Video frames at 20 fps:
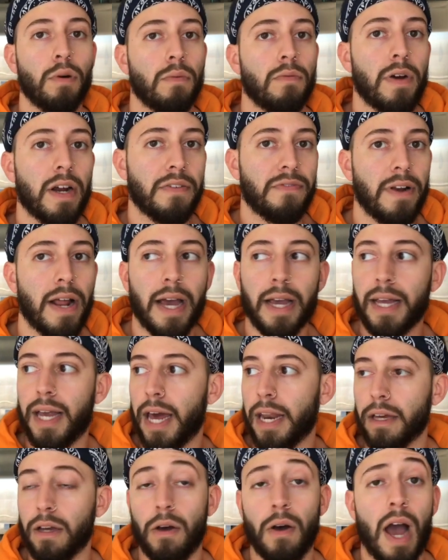boom, red
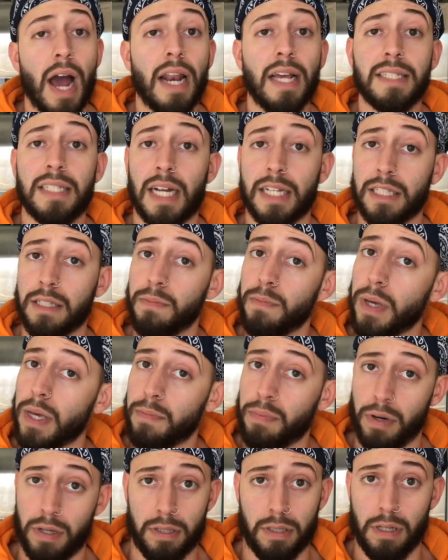flag, gotta go. At least that's
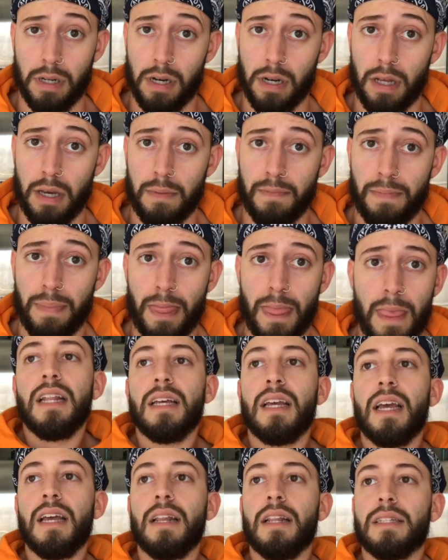me personally.
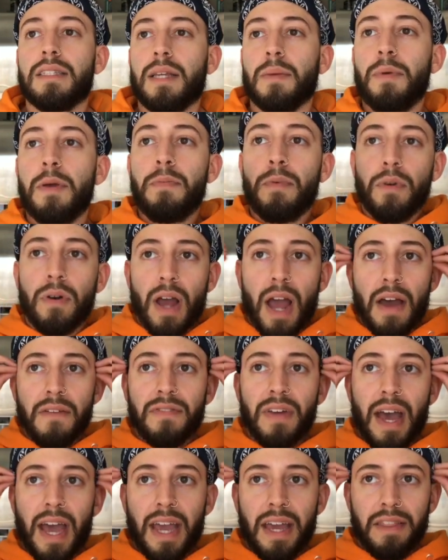And some people
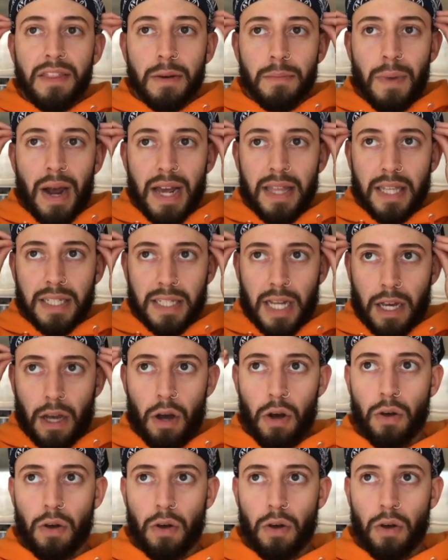have that in their mind that's